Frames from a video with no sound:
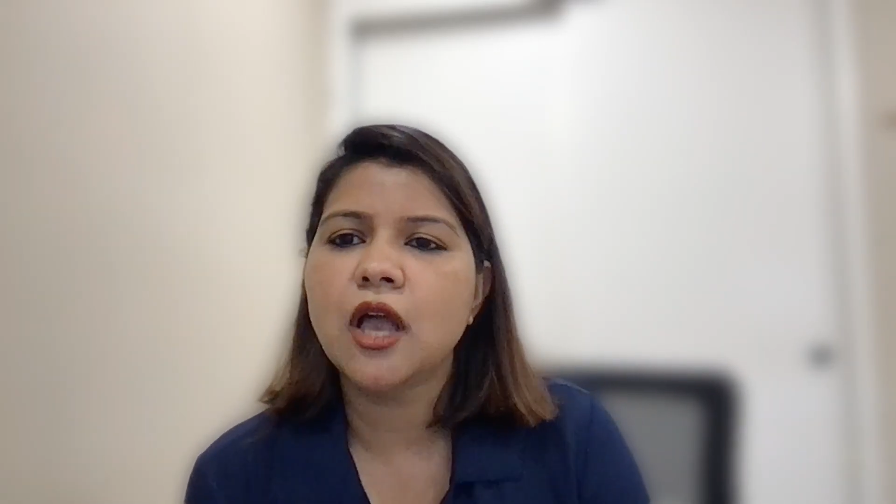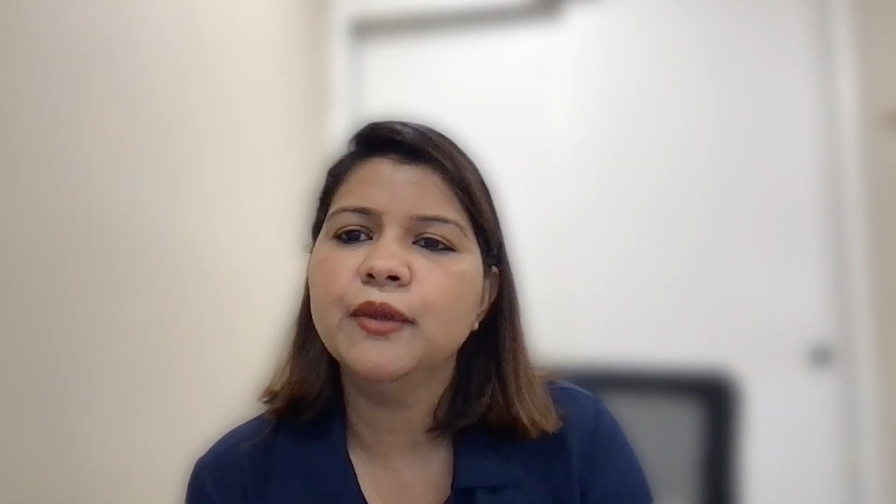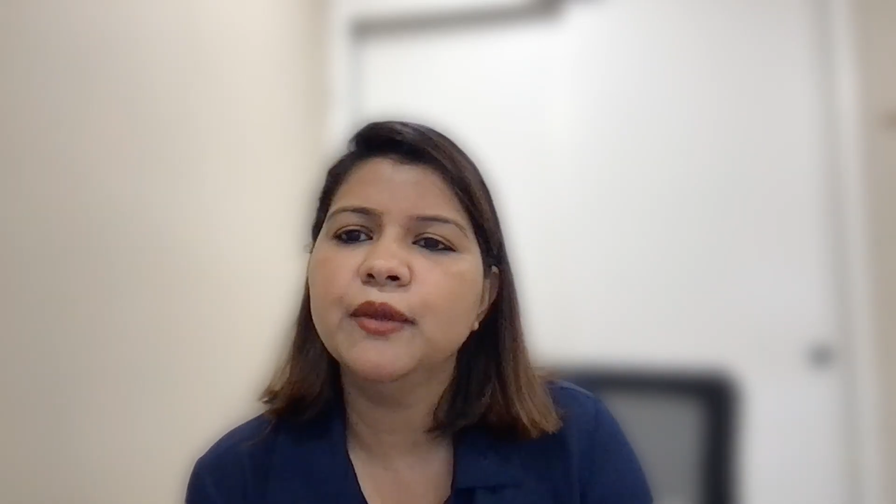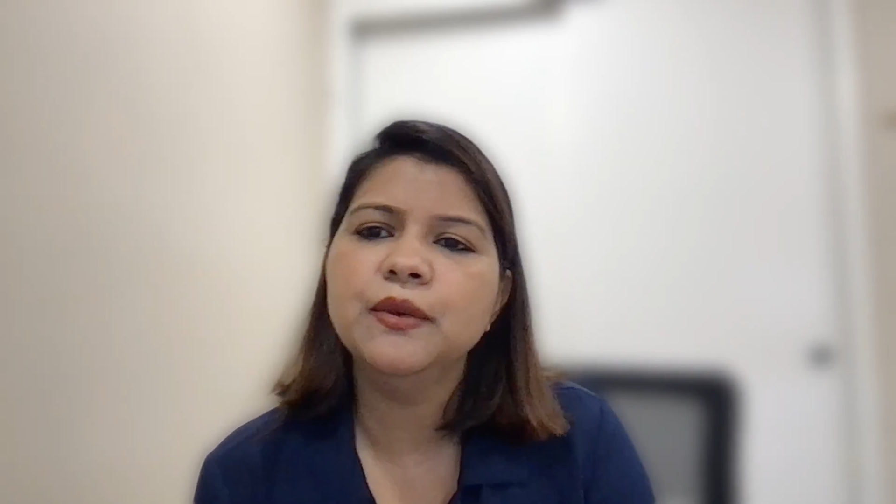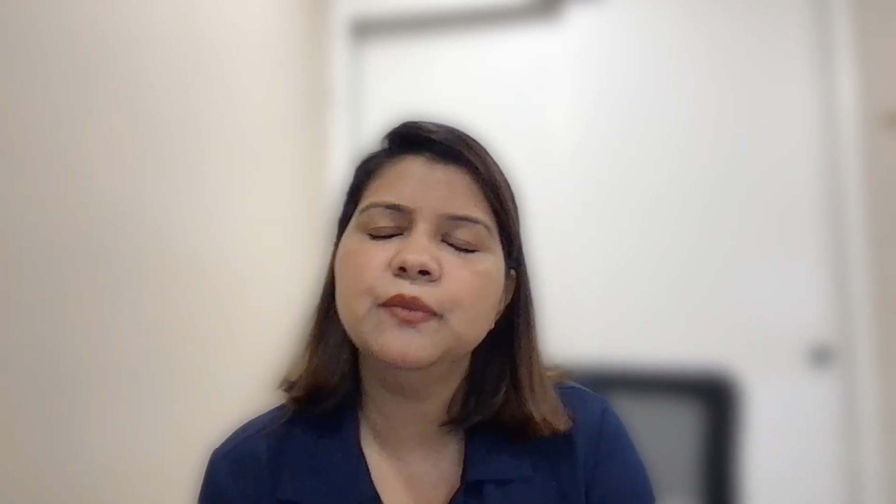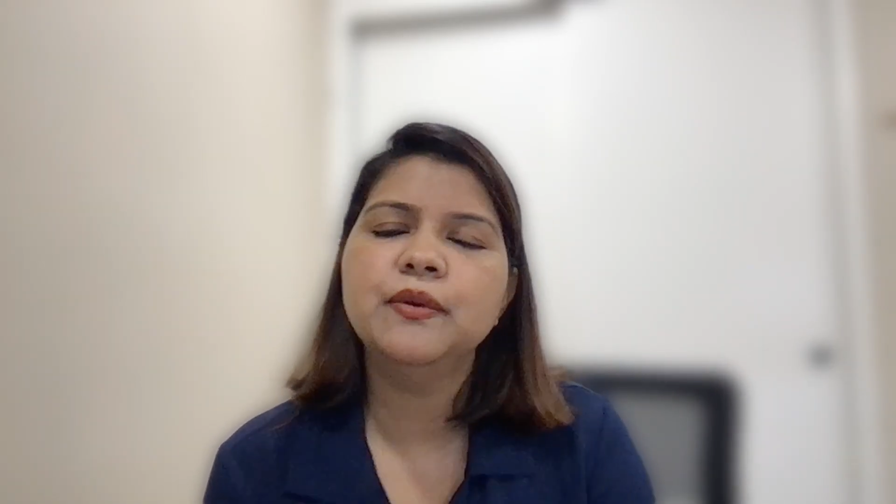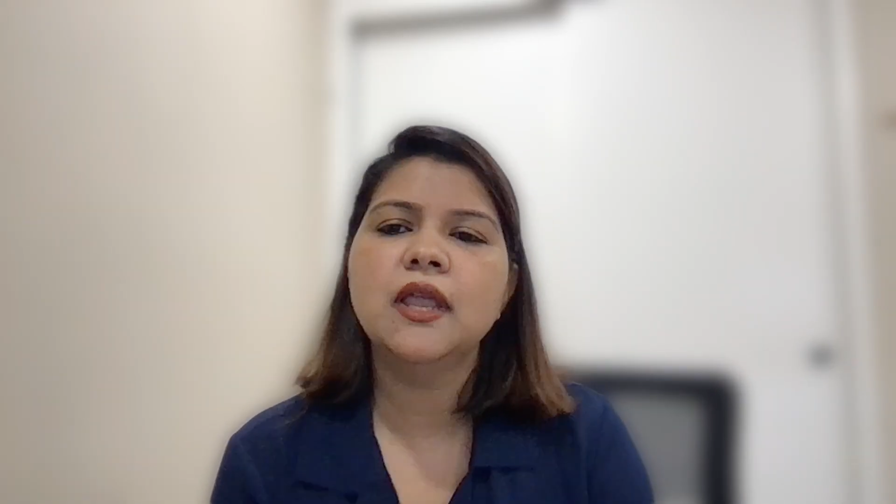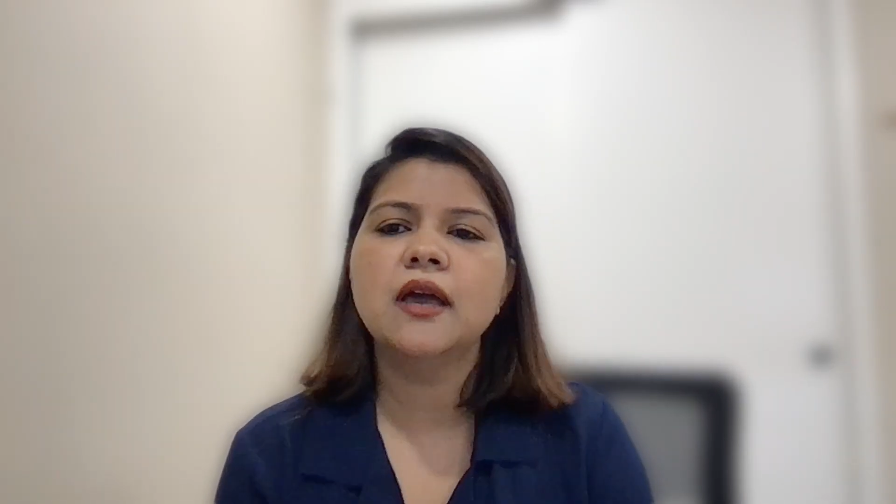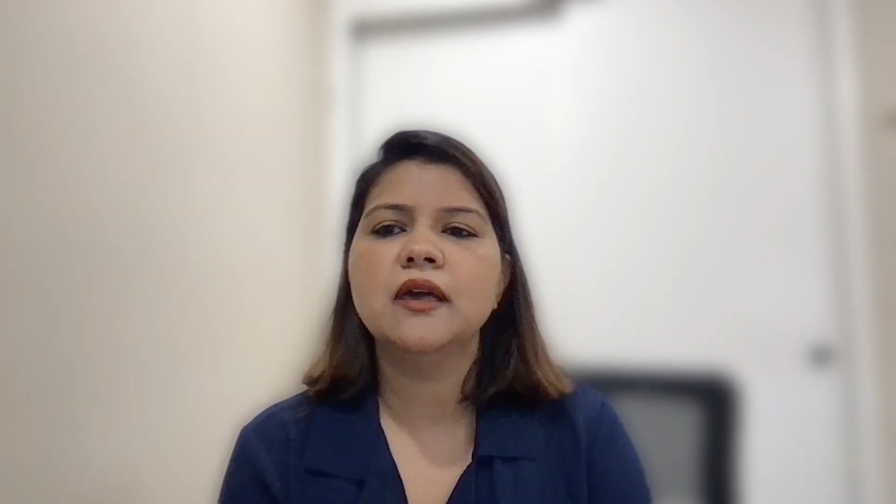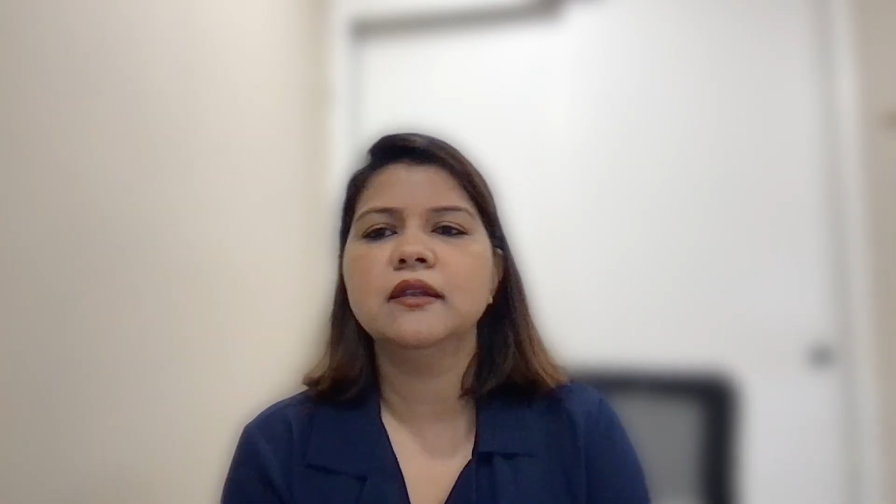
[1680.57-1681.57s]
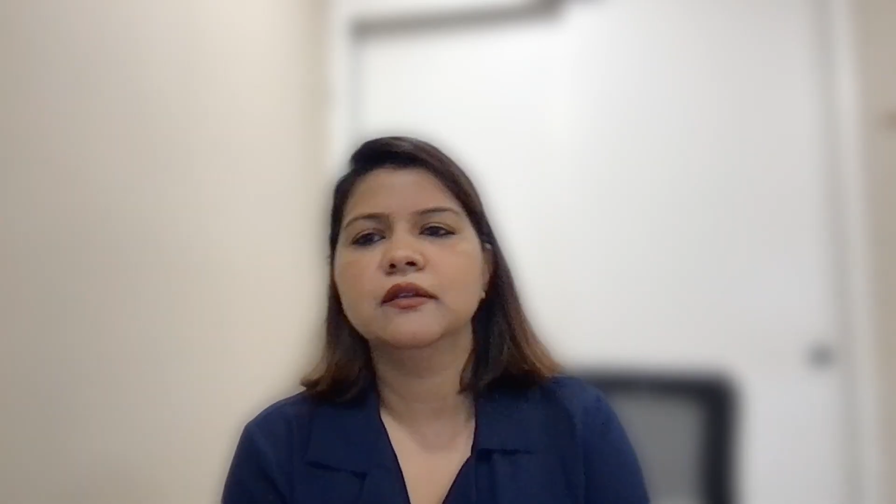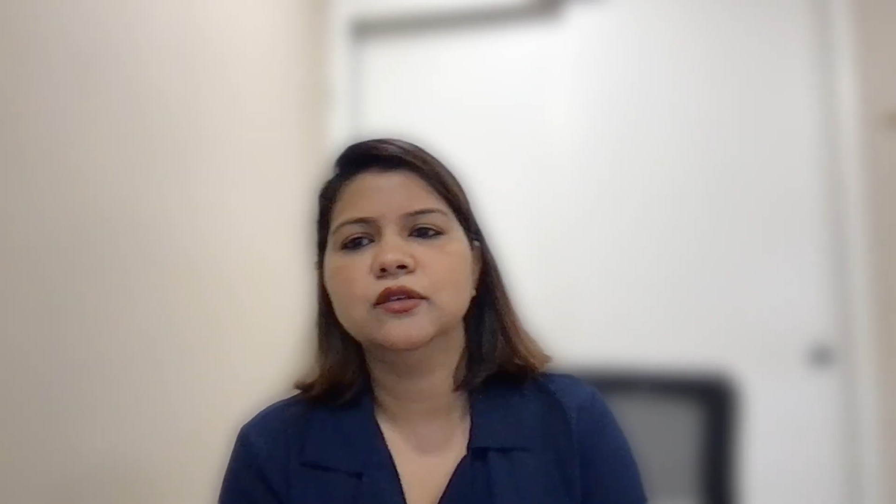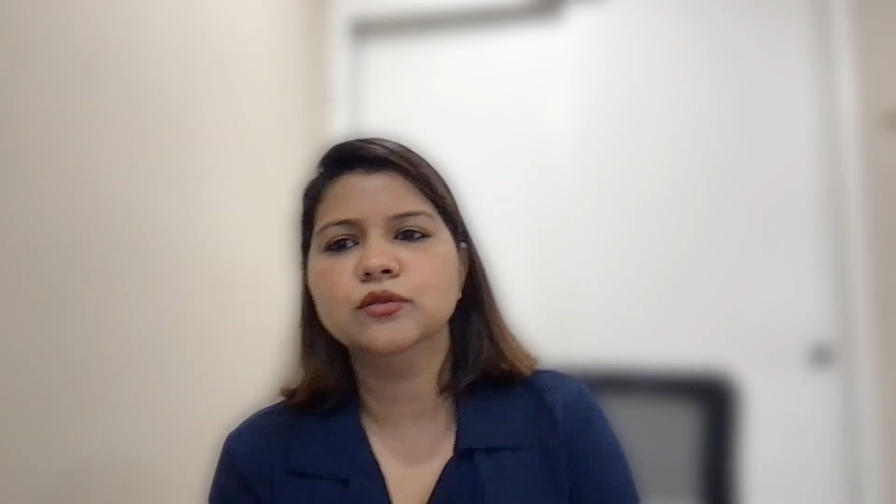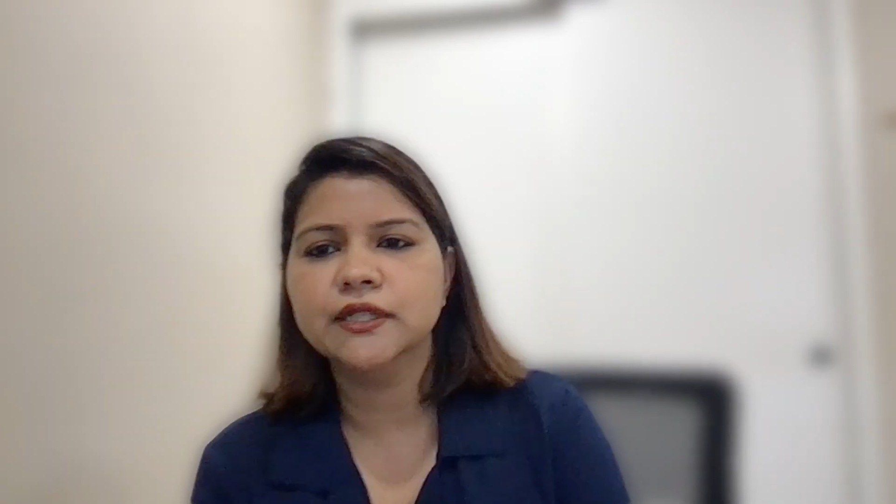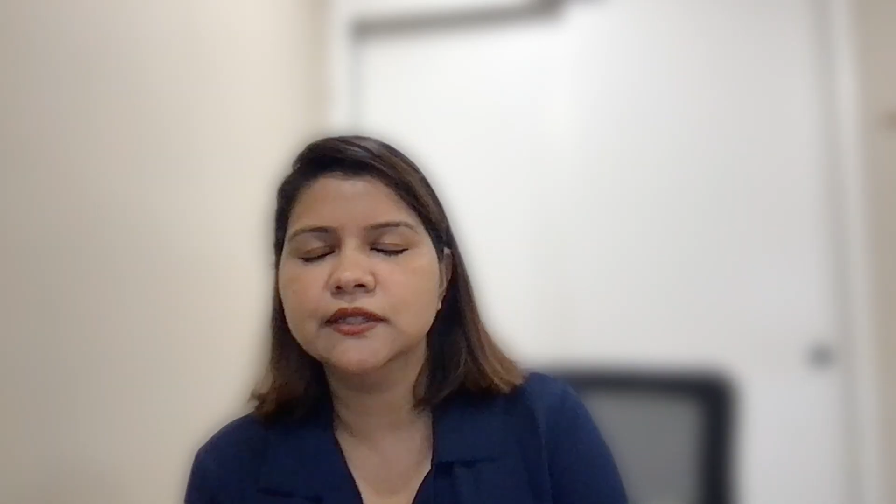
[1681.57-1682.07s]
how many people are
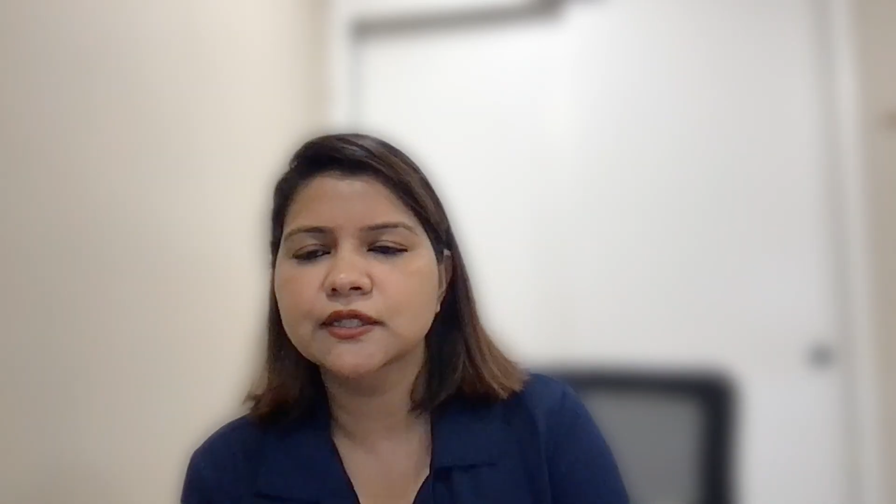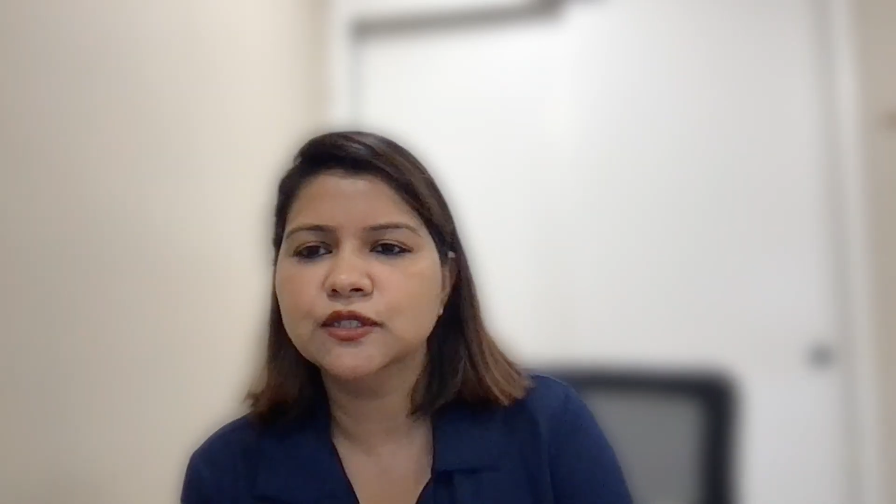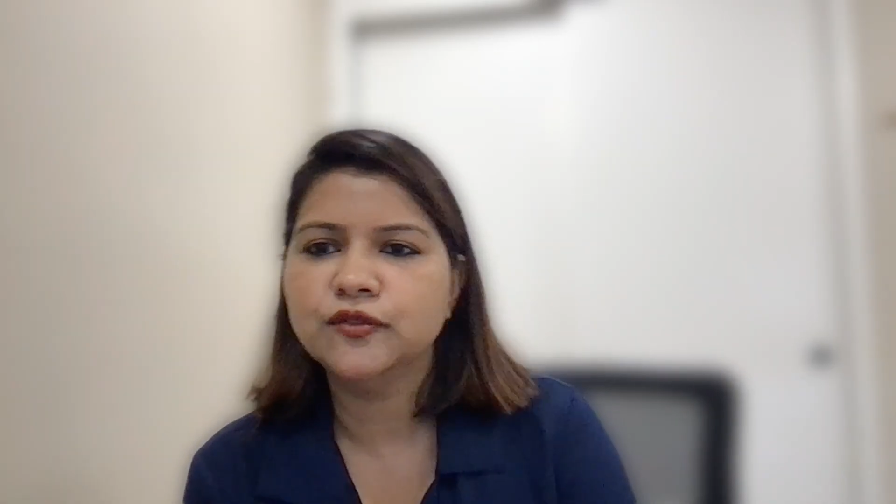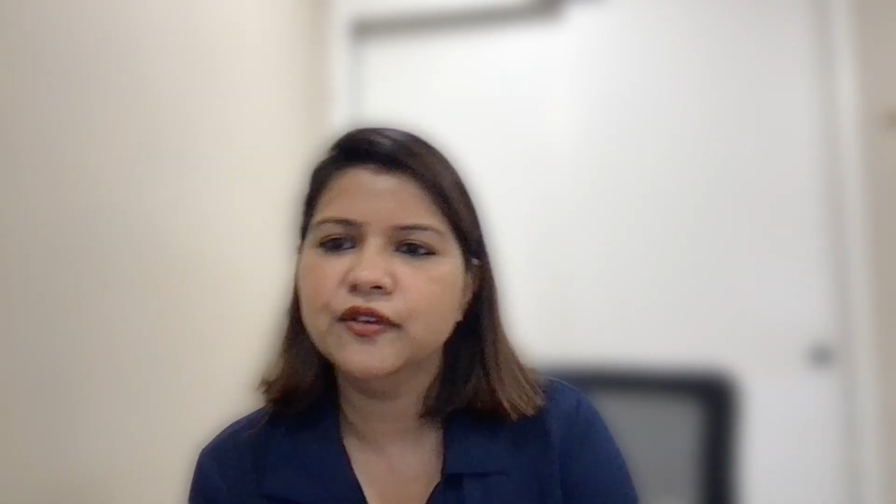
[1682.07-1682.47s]
using this